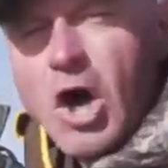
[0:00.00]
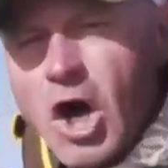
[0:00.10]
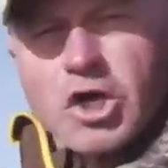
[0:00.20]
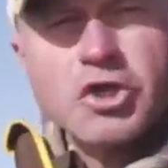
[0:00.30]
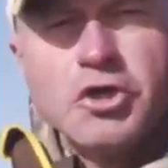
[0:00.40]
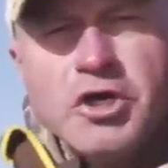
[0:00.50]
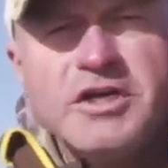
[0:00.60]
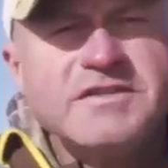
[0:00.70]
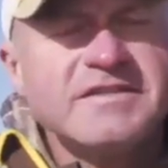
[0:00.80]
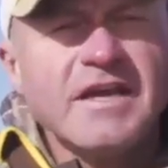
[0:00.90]
A
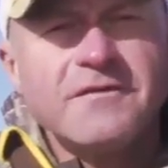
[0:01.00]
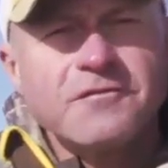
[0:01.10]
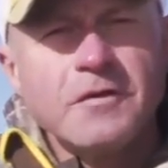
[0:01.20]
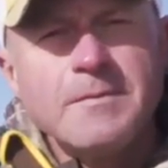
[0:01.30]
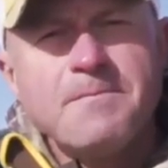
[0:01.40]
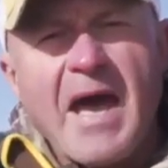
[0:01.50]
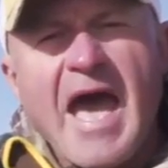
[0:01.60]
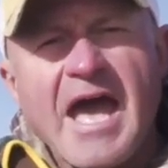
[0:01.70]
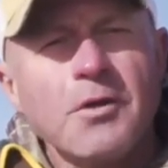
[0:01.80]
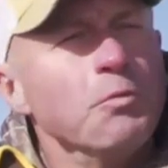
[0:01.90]
good scent-free
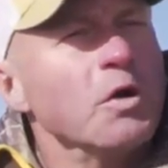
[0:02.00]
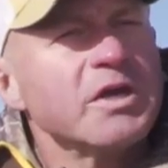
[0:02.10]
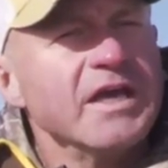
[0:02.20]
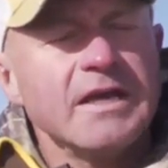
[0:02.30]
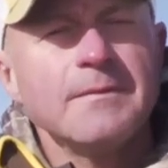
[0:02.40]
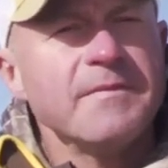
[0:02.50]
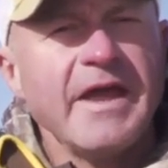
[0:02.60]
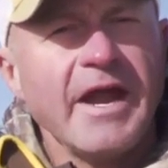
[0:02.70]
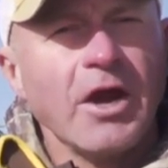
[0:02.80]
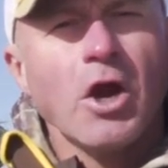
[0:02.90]
bag will get them
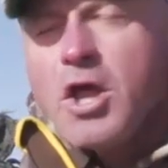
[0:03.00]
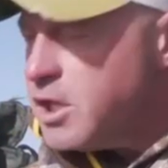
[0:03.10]
there.